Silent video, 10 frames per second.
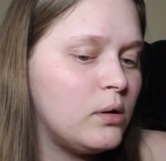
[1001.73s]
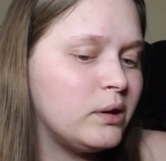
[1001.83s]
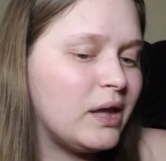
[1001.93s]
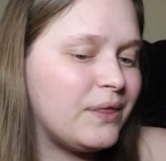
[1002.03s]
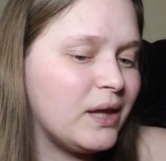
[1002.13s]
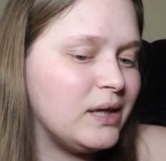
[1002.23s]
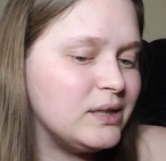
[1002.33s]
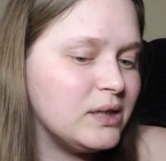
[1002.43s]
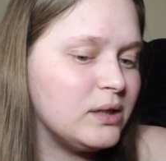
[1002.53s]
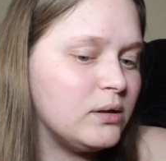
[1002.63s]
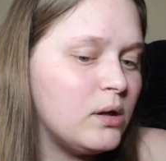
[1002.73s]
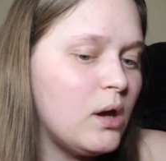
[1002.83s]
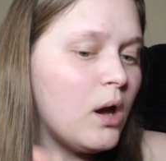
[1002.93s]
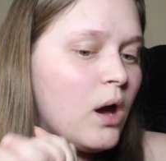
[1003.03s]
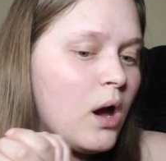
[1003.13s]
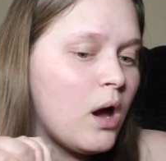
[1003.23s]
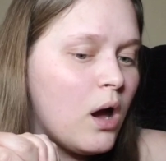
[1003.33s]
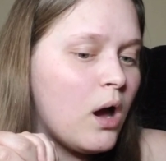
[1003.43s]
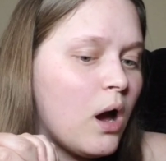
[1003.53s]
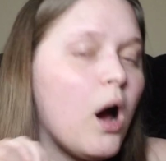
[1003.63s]
that they did.
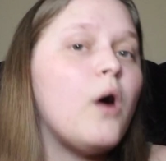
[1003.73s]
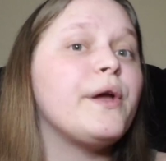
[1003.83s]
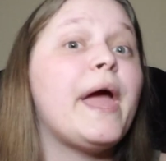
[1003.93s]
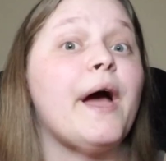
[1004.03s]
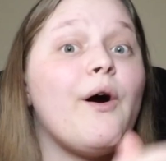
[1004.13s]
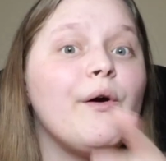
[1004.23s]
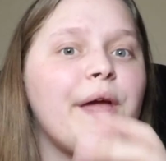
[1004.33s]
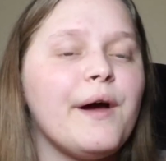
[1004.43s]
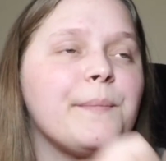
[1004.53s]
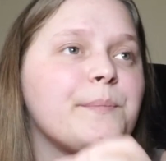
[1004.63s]
Oh yeah.